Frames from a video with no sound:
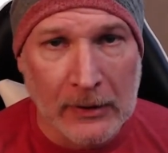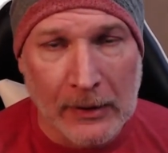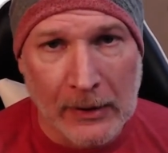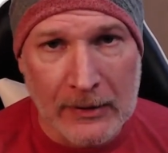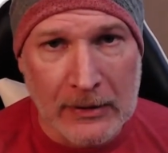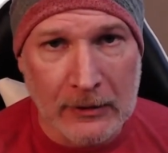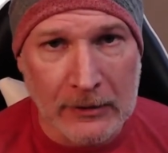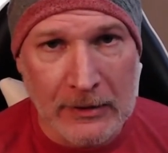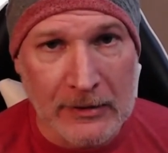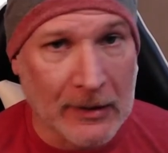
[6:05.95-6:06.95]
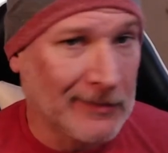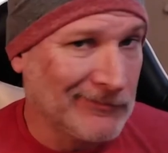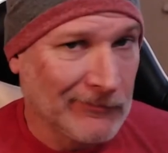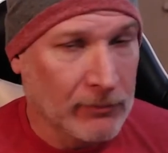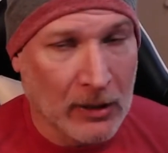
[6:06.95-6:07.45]
uh, series that
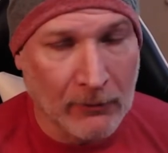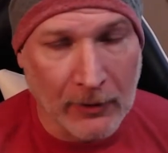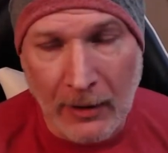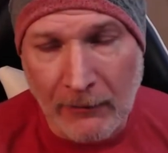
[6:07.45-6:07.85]
probably would